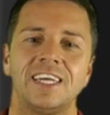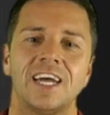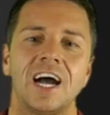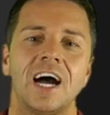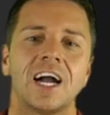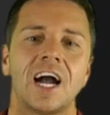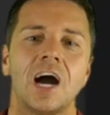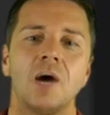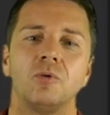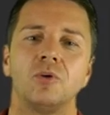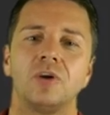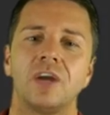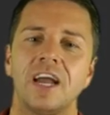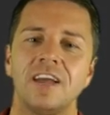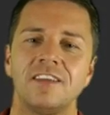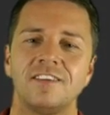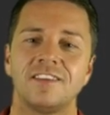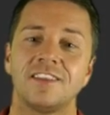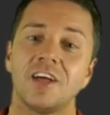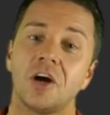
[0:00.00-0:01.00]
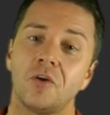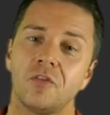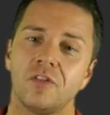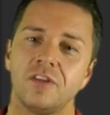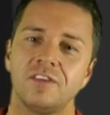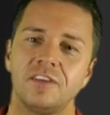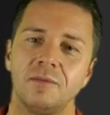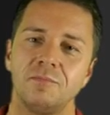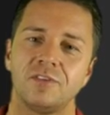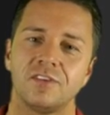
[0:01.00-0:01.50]
Gaga will guest star on The
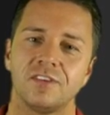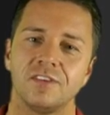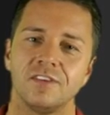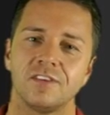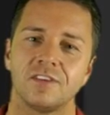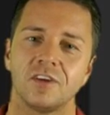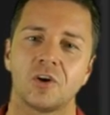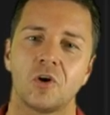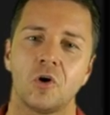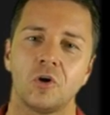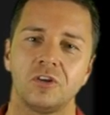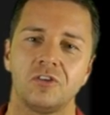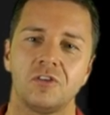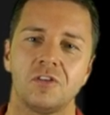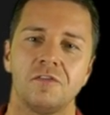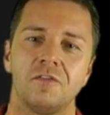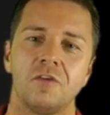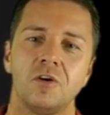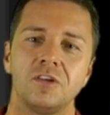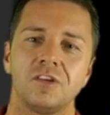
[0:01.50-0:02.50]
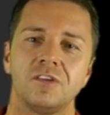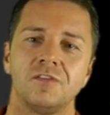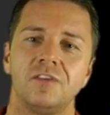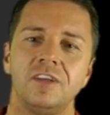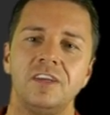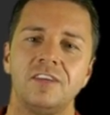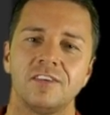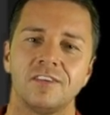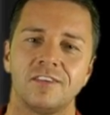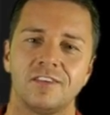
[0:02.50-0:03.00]
Simpsons, according to the voice of
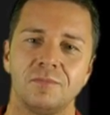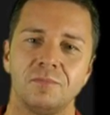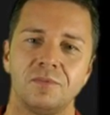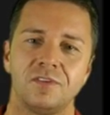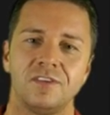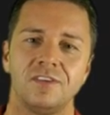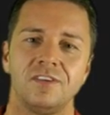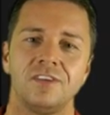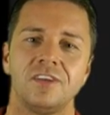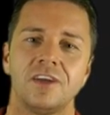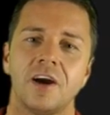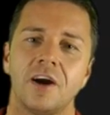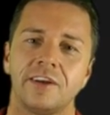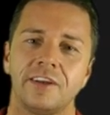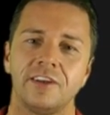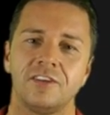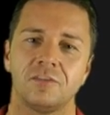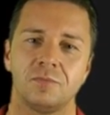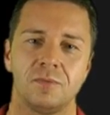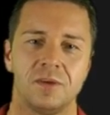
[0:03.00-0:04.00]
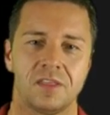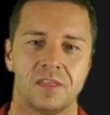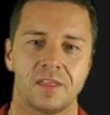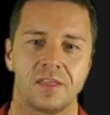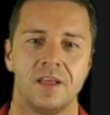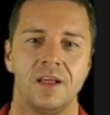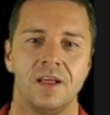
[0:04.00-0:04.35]
Lisa Simpson, Yardley Smith.